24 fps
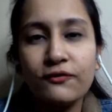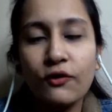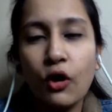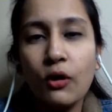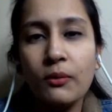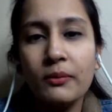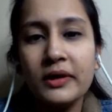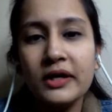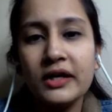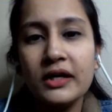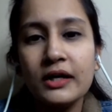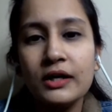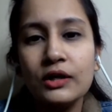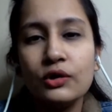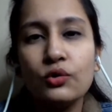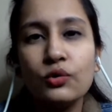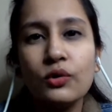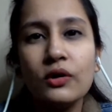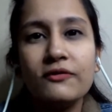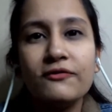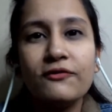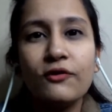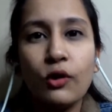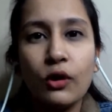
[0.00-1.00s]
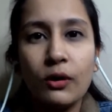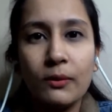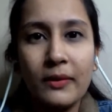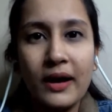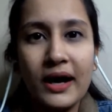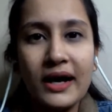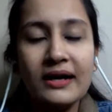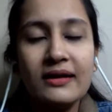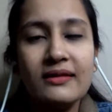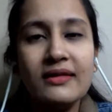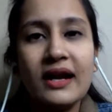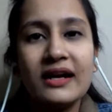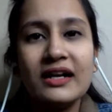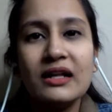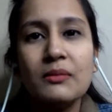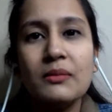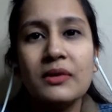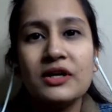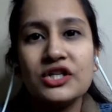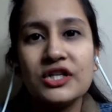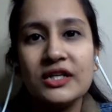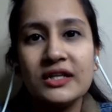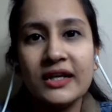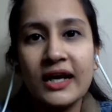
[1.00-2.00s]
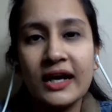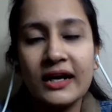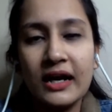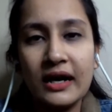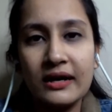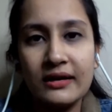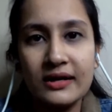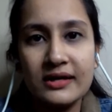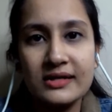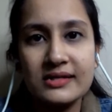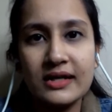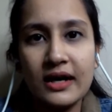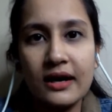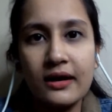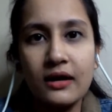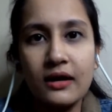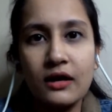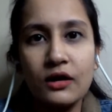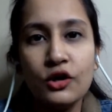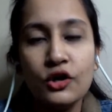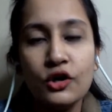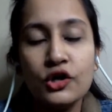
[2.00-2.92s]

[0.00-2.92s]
form it into a format that the machine can understand.